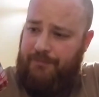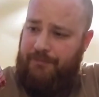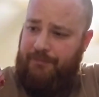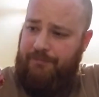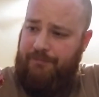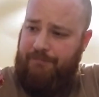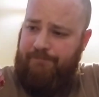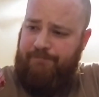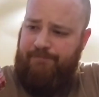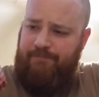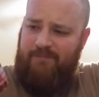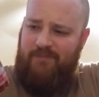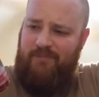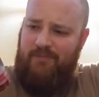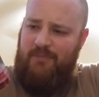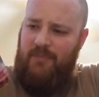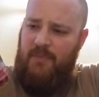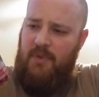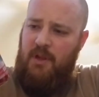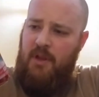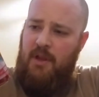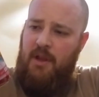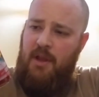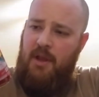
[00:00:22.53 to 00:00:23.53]

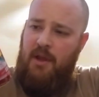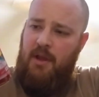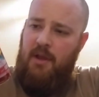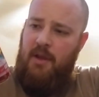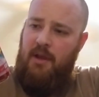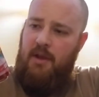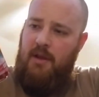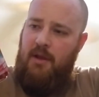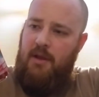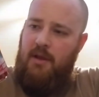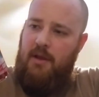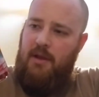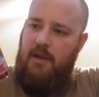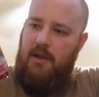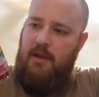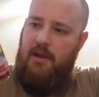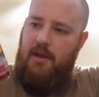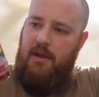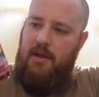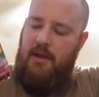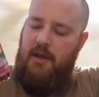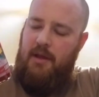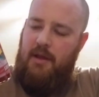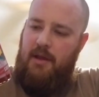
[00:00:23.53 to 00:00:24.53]

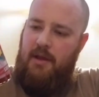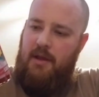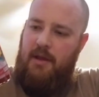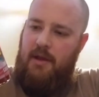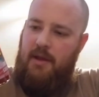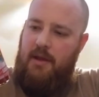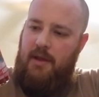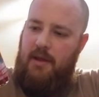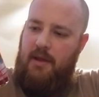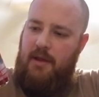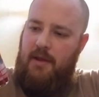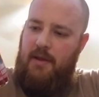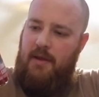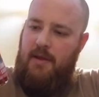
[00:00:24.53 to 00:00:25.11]
Nobody speaks.